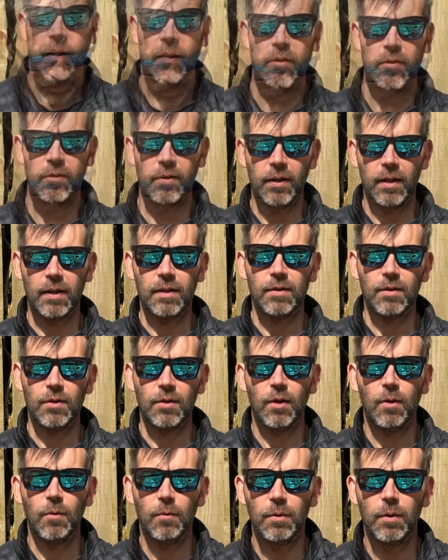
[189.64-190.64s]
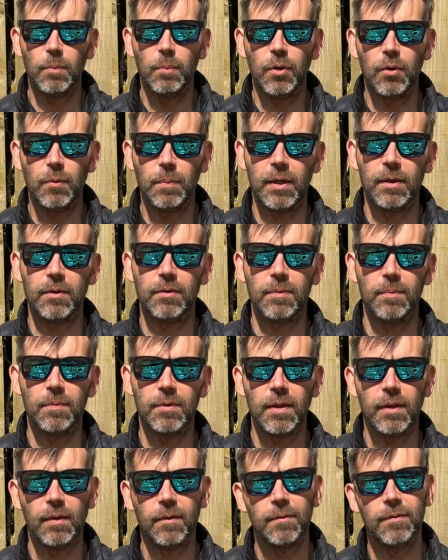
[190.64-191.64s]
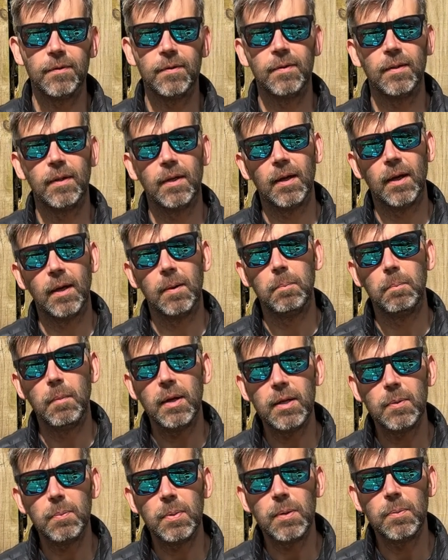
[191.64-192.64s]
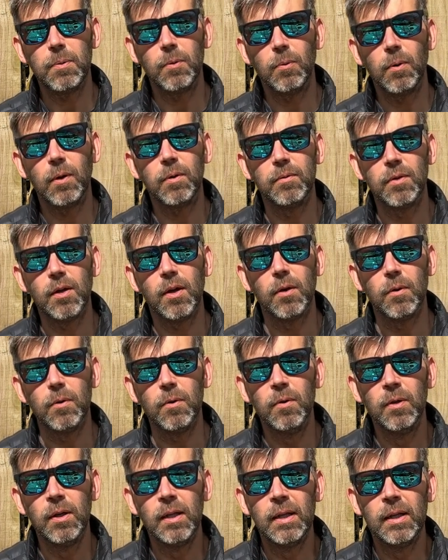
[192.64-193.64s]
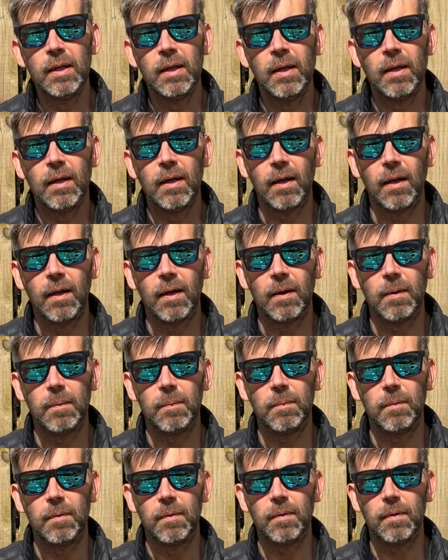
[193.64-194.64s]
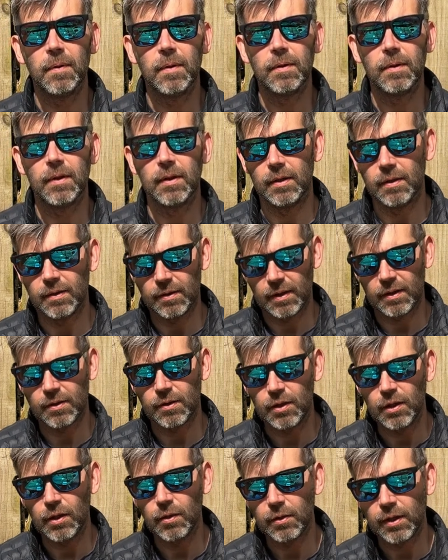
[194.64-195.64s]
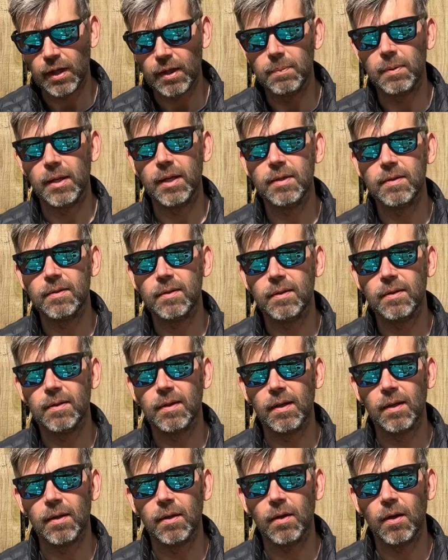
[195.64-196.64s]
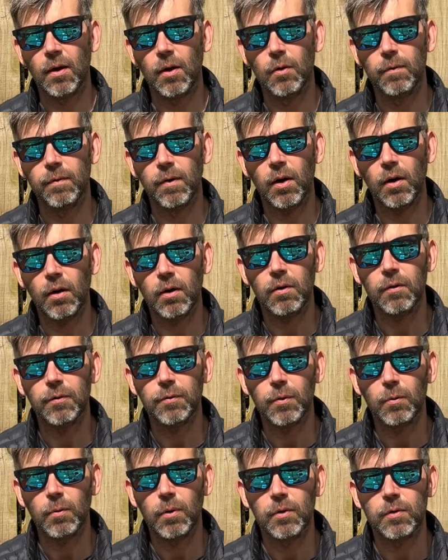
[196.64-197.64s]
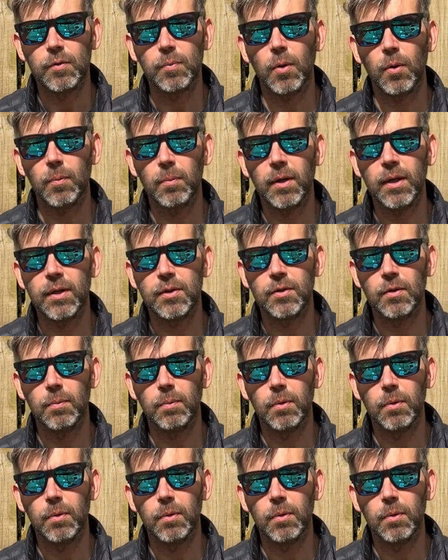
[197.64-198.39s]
So let's start with the bluebells themselves. Many people won't know that are UK based, that over half the world's population of